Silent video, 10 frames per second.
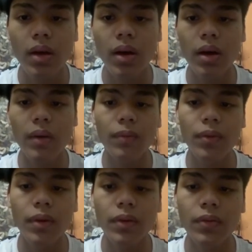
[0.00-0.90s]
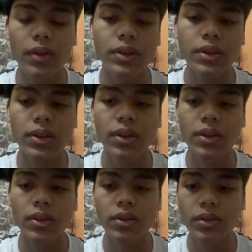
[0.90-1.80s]
For the first
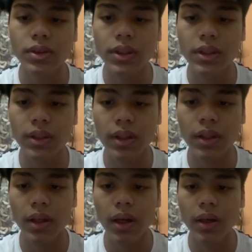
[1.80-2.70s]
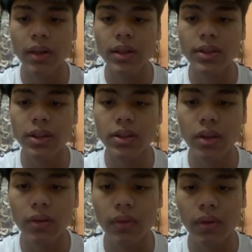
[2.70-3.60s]
issues is analysis of
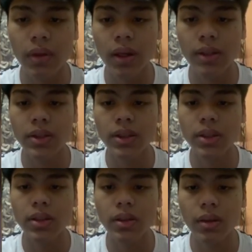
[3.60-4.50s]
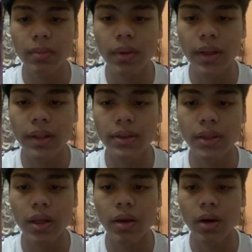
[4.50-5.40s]
organizational plans and
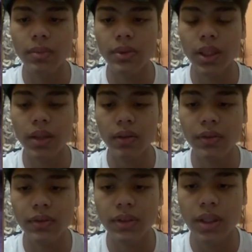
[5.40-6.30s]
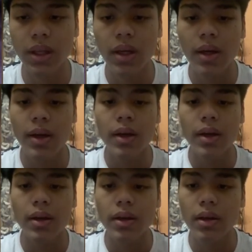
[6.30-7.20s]
objectives.
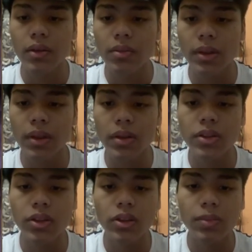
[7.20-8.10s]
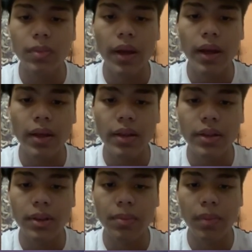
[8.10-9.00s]
The human resource plan is a
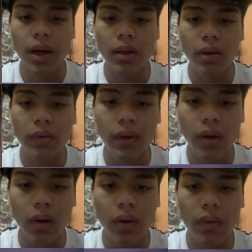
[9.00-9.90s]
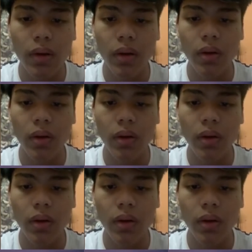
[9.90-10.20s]
part of the overall